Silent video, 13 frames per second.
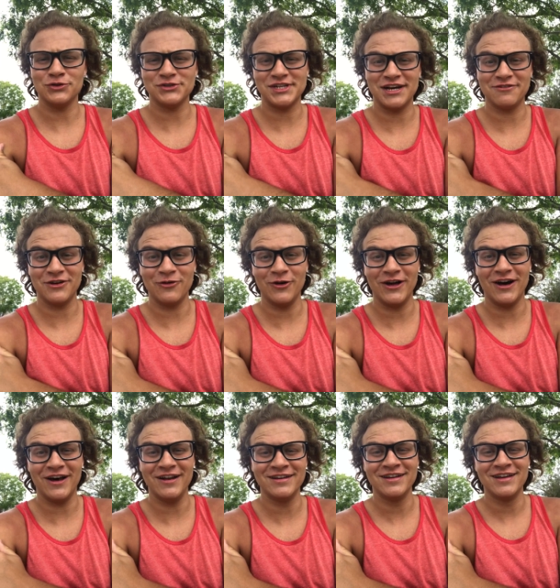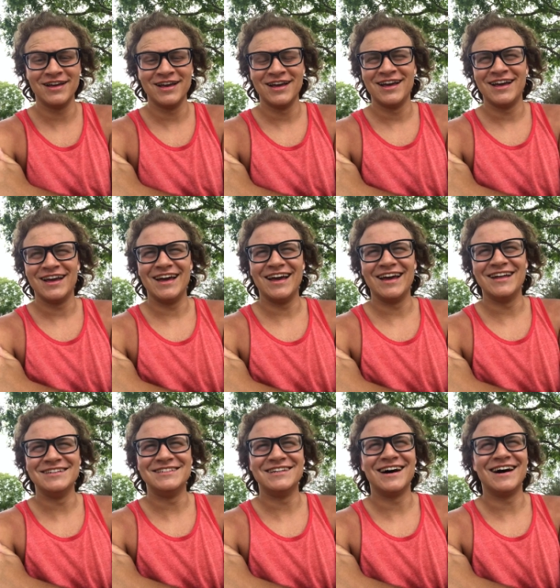stuff going on,
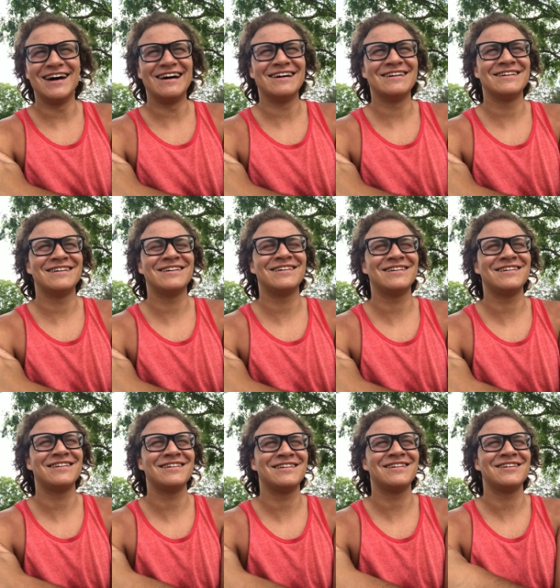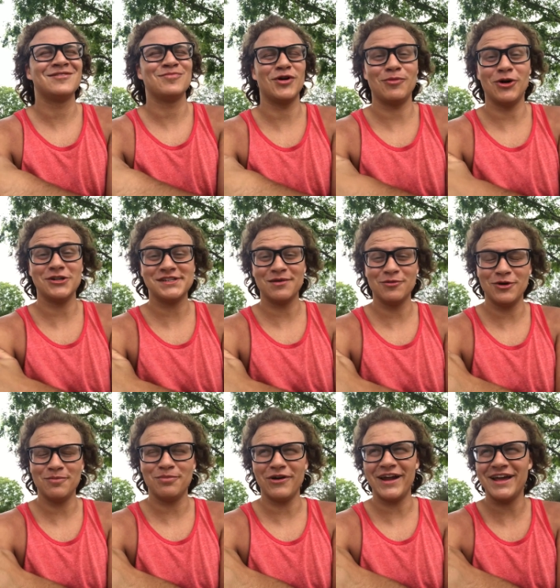and but I'm on summer
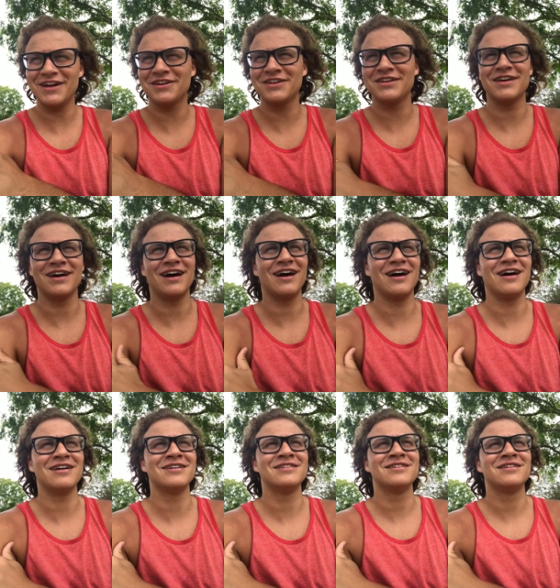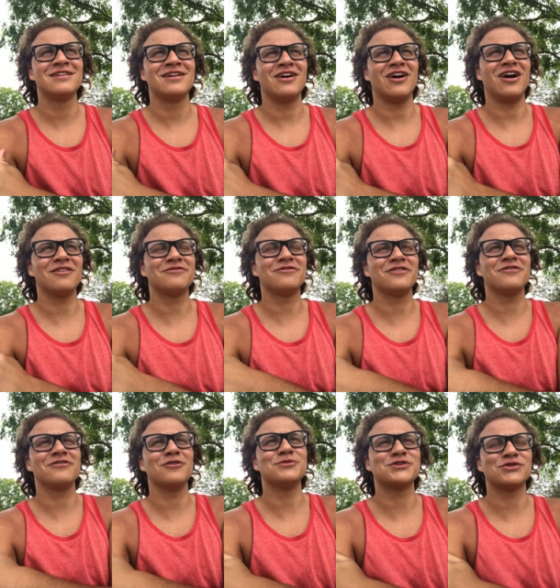break, off
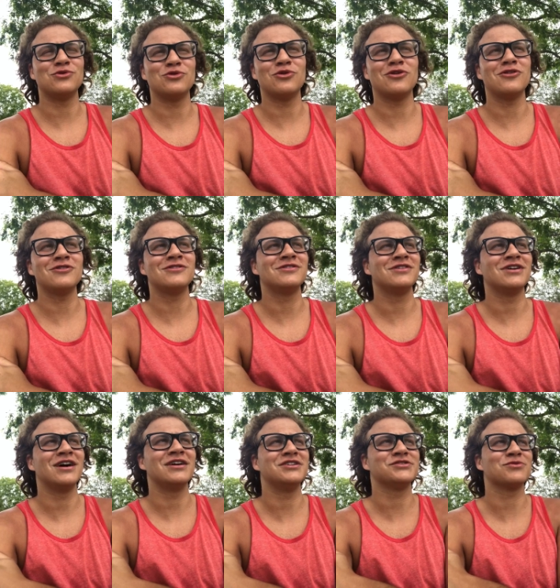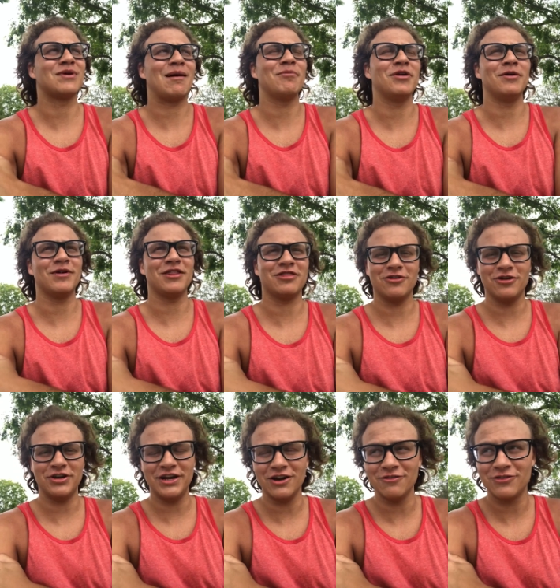from school. I just wrapped up my
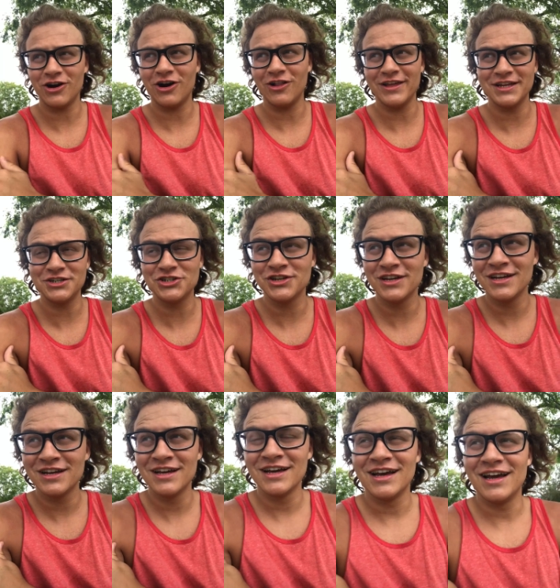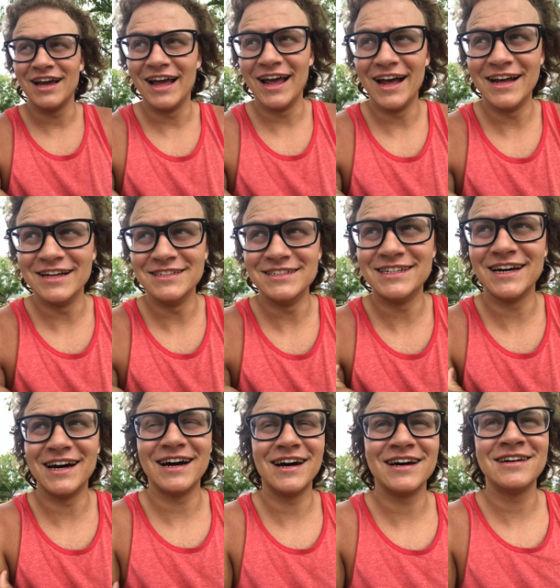third year of college, and
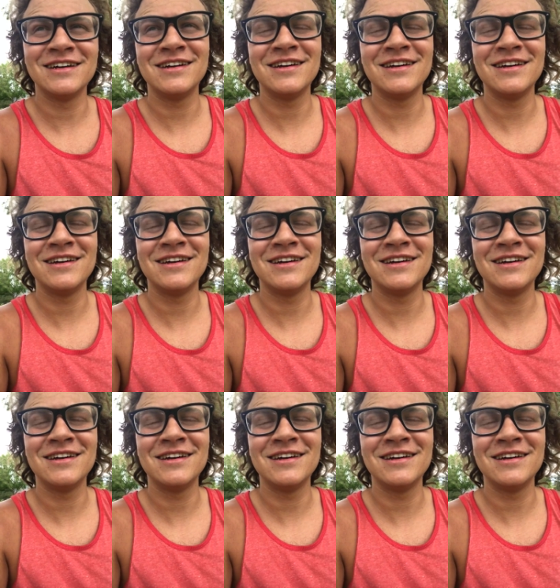I